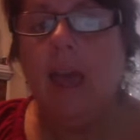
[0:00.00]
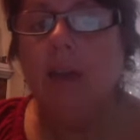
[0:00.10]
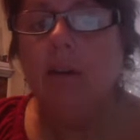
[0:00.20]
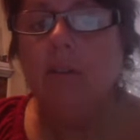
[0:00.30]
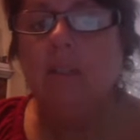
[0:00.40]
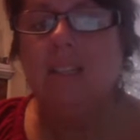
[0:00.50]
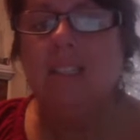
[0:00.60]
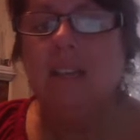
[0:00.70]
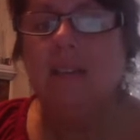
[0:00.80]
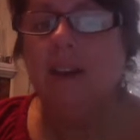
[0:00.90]
ellos
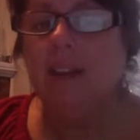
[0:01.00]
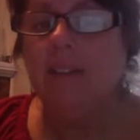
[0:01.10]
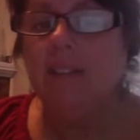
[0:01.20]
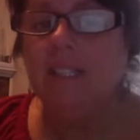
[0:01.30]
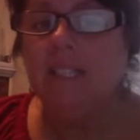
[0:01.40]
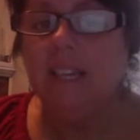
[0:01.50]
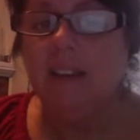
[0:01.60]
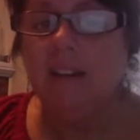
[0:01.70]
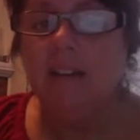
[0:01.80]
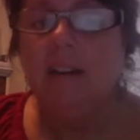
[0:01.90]
se van a
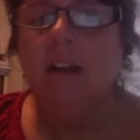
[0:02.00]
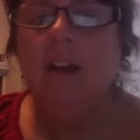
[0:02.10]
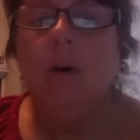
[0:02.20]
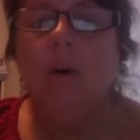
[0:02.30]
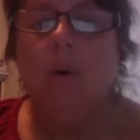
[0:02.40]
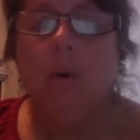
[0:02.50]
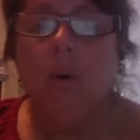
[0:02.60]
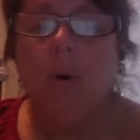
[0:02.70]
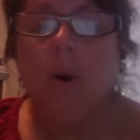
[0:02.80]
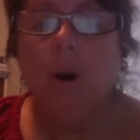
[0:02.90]
vestir,
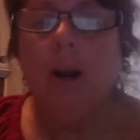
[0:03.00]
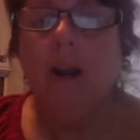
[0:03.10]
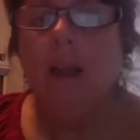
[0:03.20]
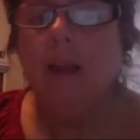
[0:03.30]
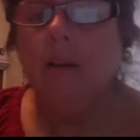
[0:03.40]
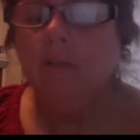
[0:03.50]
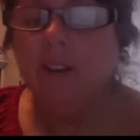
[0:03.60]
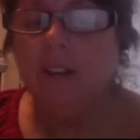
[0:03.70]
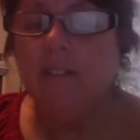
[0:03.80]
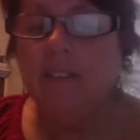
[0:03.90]
or ellos
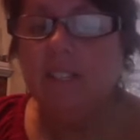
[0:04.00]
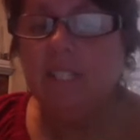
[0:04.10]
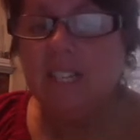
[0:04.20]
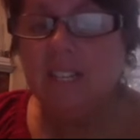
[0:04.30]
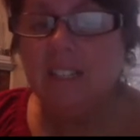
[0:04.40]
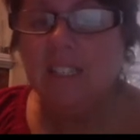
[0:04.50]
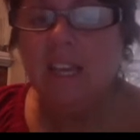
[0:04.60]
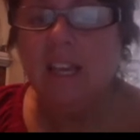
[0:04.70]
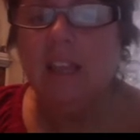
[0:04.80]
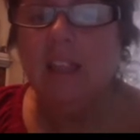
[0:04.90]
van a
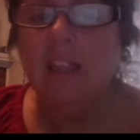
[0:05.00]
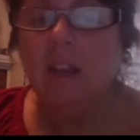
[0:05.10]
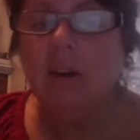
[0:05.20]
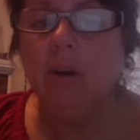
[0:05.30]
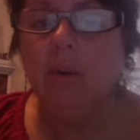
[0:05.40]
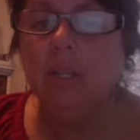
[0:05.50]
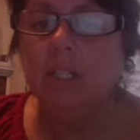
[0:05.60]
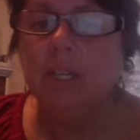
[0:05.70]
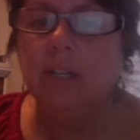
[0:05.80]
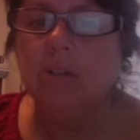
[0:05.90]
vestirse, they are going
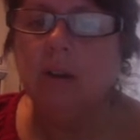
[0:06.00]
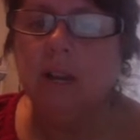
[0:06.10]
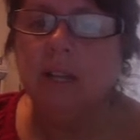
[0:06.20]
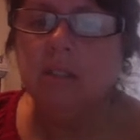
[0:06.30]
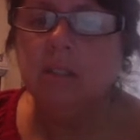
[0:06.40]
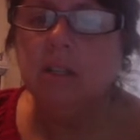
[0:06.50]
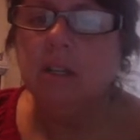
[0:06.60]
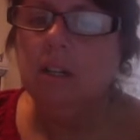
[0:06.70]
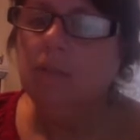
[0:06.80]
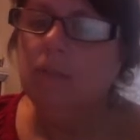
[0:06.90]
to get dressed.
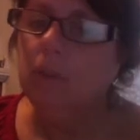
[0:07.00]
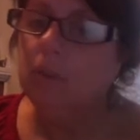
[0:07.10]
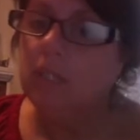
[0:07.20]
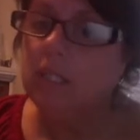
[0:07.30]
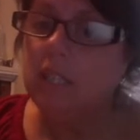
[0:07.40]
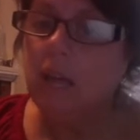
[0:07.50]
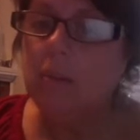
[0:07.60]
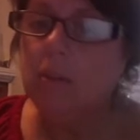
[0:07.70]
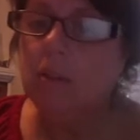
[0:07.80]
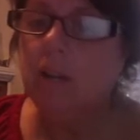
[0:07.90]
Nos
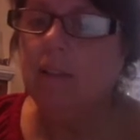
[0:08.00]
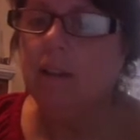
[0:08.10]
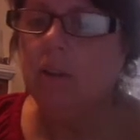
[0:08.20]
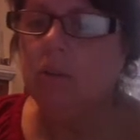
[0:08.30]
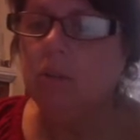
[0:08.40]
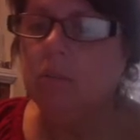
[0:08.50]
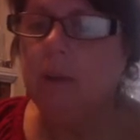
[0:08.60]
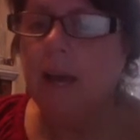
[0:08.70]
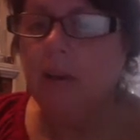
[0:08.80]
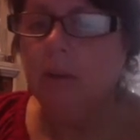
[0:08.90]
estamos lavando las
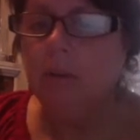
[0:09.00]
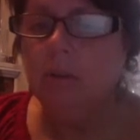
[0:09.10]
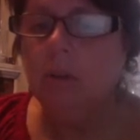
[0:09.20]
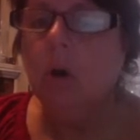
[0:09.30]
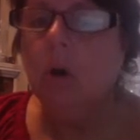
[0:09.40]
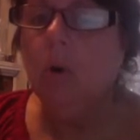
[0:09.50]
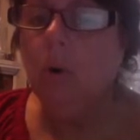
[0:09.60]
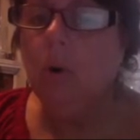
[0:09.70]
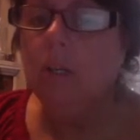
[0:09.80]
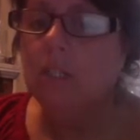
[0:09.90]
manos,
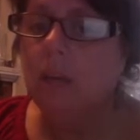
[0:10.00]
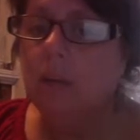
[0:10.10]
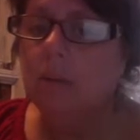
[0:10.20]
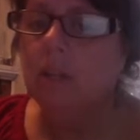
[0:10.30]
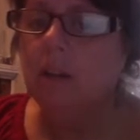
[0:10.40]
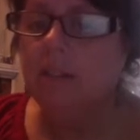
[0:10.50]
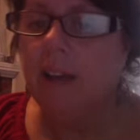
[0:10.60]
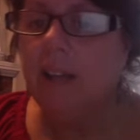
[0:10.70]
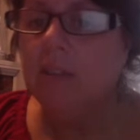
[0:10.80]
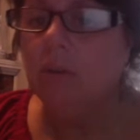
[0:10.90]
or estamos
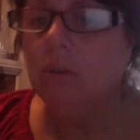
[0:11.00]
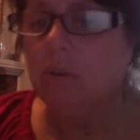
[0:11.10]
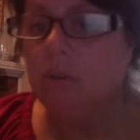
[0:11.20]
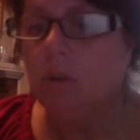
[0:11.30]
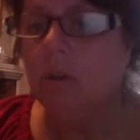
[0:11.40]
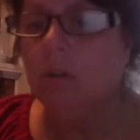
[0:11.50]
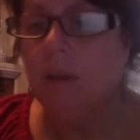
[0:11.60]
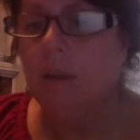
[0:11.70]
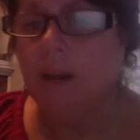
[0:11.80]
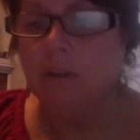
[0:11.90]
lavándonos las
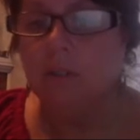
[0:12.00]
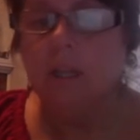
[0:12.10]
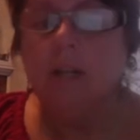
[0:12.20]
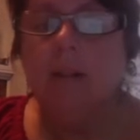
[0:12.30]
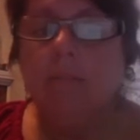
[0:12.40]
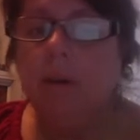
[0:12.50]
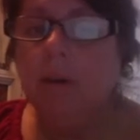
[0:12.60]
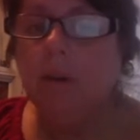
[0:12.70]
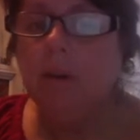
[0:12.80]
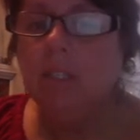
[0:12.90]
manos. But
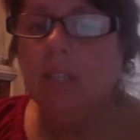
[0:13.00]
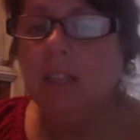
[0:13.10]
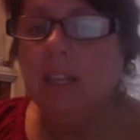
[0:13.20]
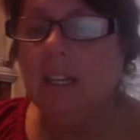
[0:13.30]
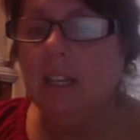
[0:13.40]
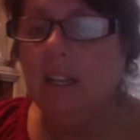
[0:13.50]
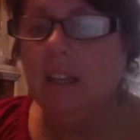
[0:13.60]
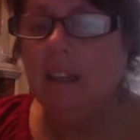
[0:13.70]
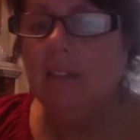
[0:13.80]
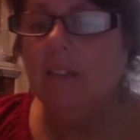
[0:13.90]
notice that they did
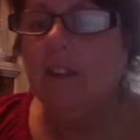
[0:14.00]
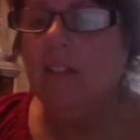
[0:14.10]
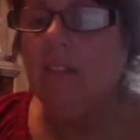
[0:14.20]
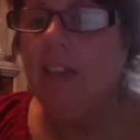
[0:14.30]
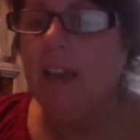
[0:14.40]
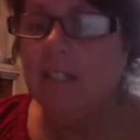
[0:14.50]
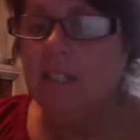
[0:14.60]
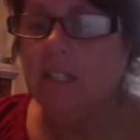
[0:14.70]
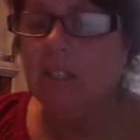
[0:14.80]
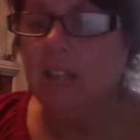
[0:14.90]
leave the
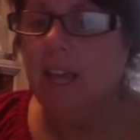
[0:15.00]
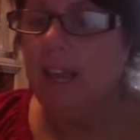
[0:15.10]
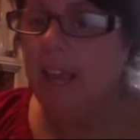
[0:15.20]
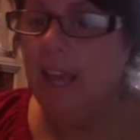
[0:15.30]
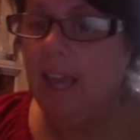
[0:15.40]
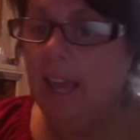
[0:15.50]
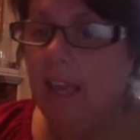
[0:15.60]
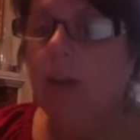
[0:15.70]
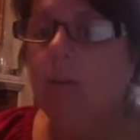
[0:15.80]
accent on that A